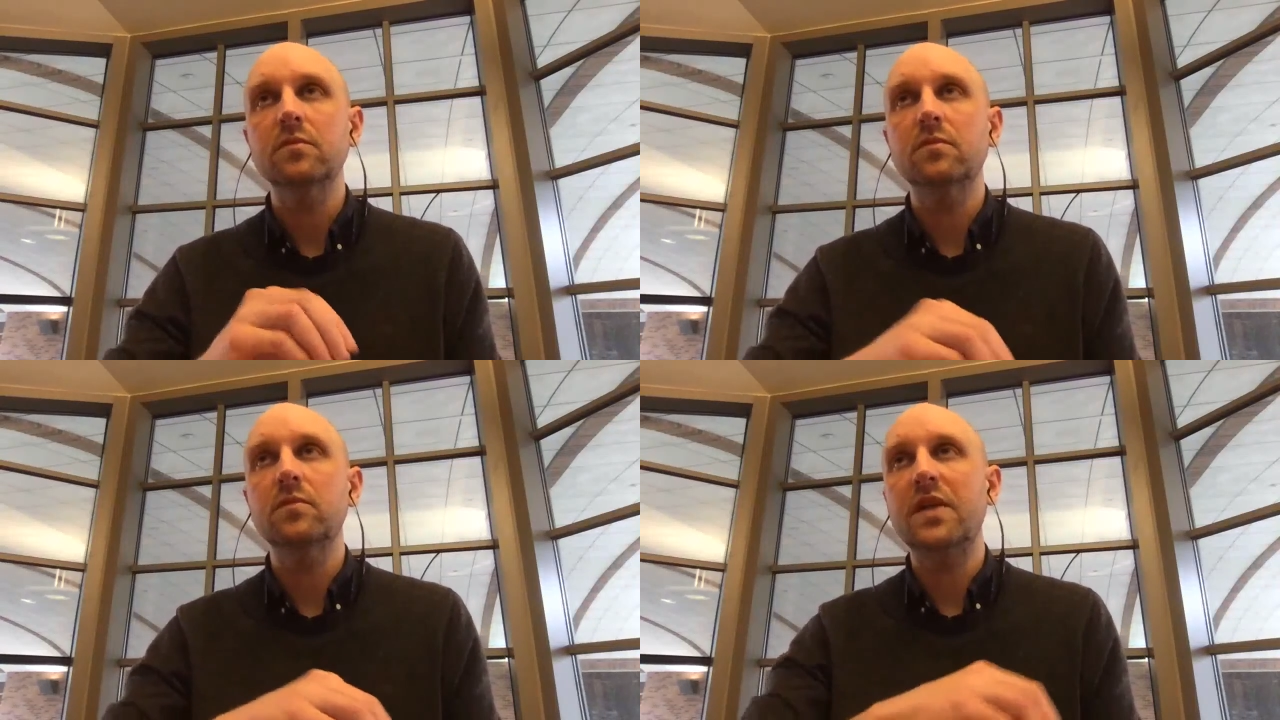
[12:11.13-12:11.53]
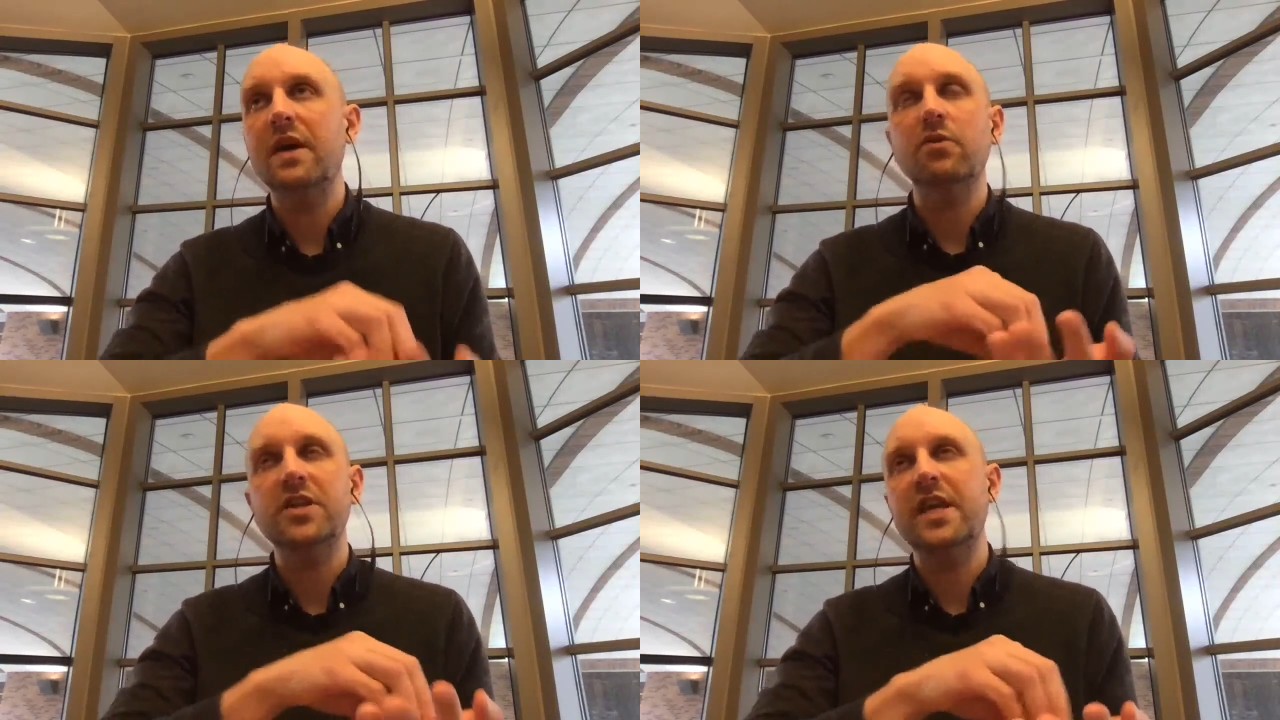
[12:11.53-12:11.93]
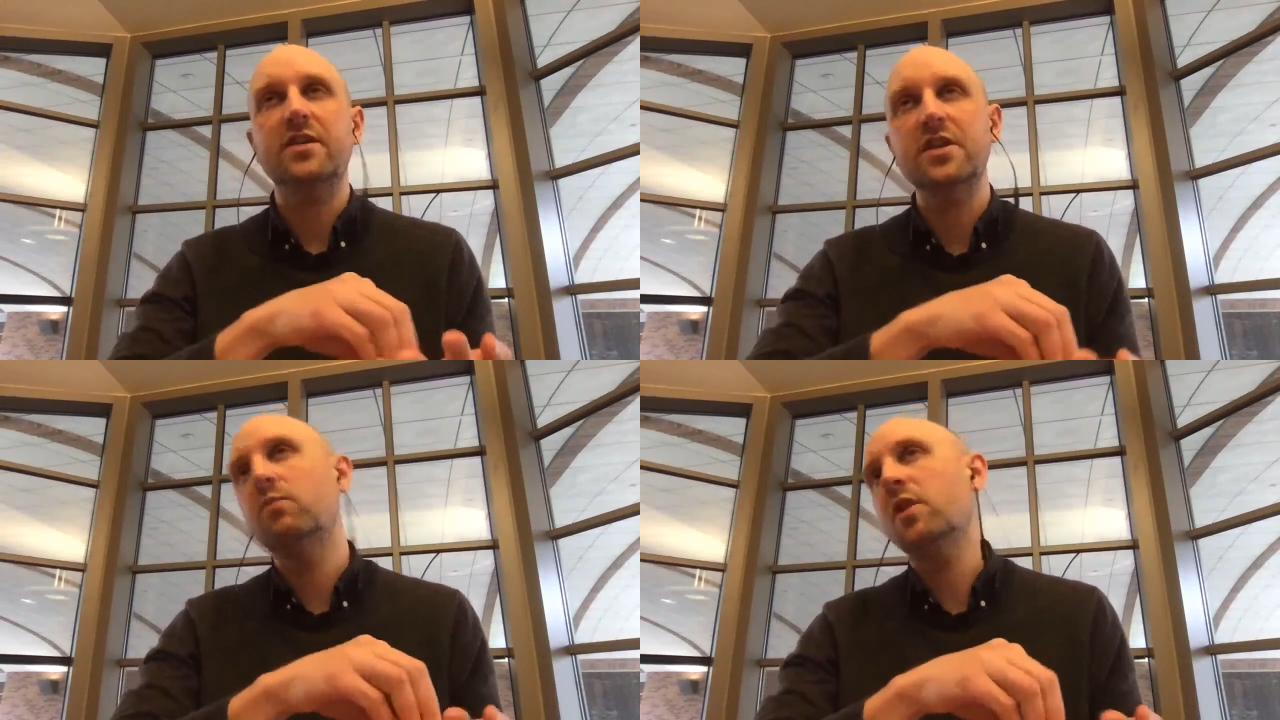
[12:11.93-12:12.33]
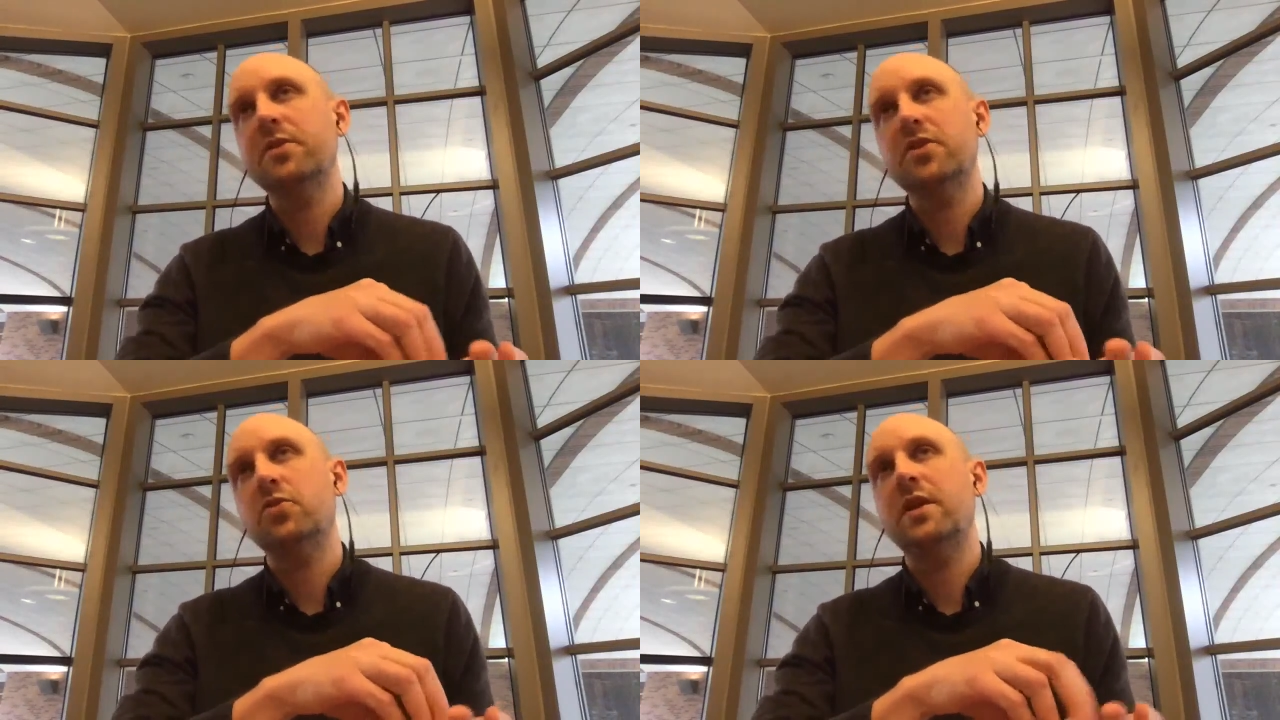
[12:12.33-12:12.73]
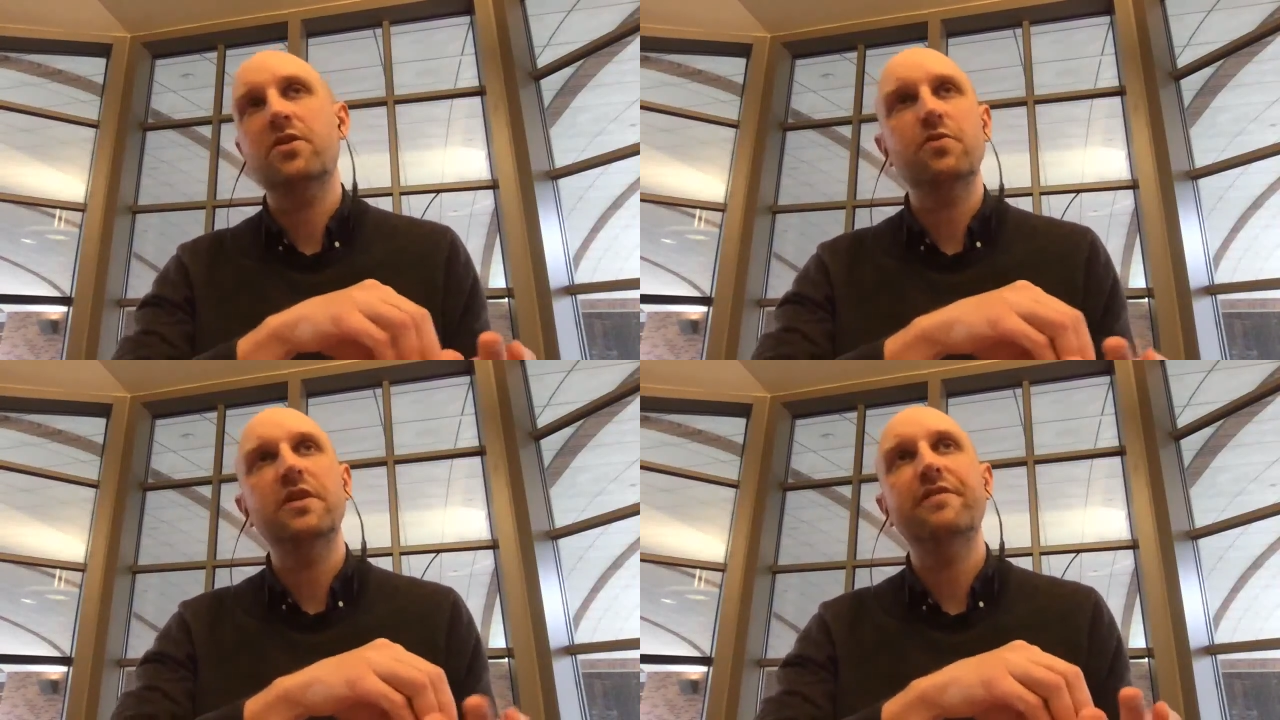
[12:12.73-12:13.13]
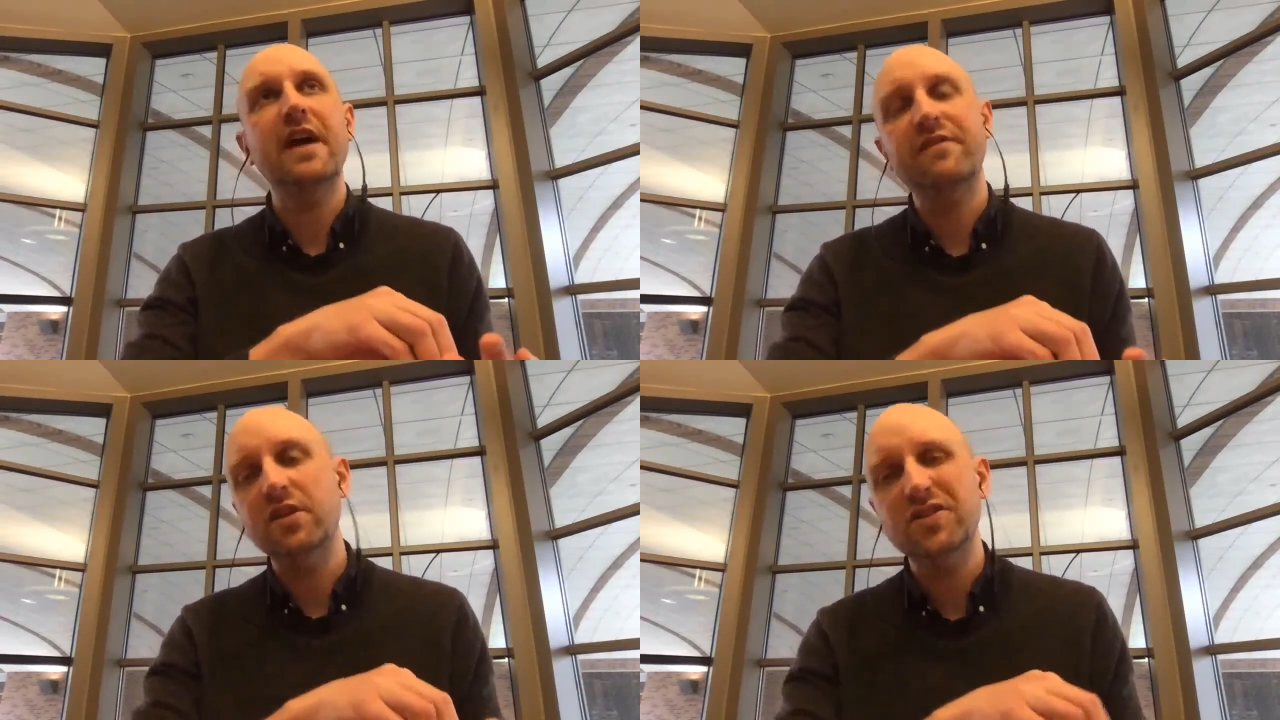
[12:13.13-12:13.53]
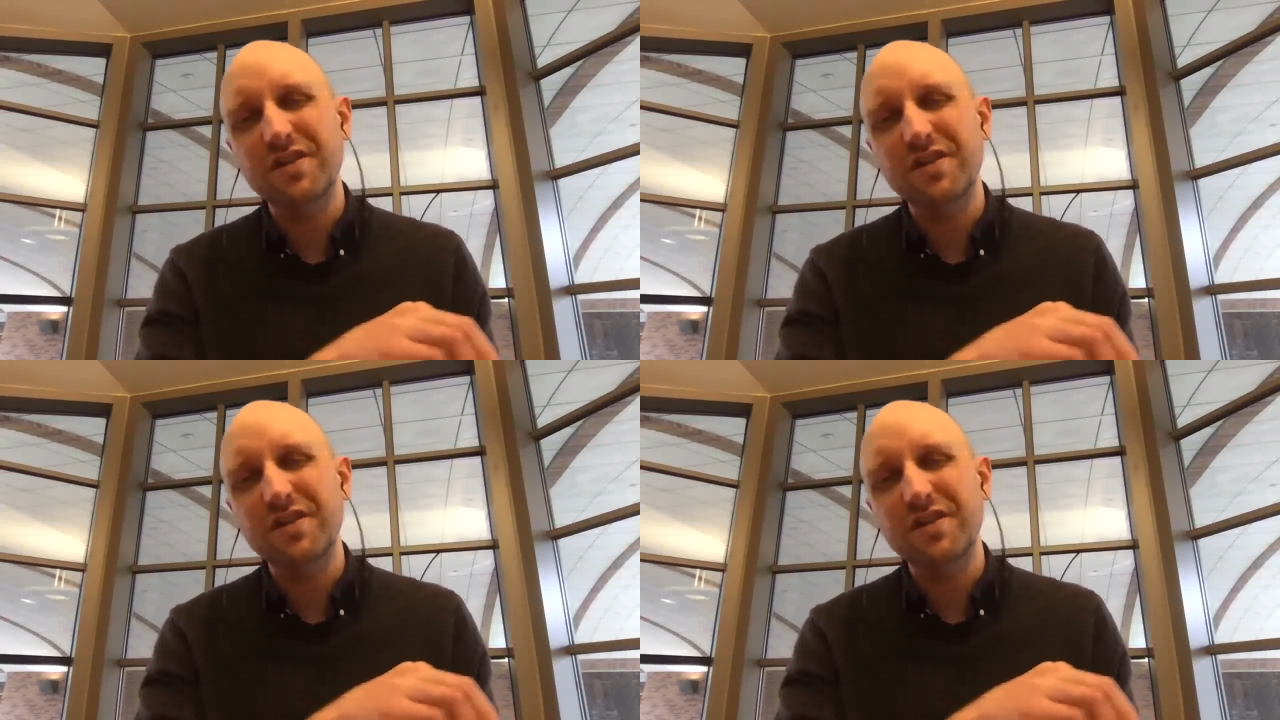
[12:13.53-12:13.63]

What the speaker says: and that will take somewhere between 3 to 5 years.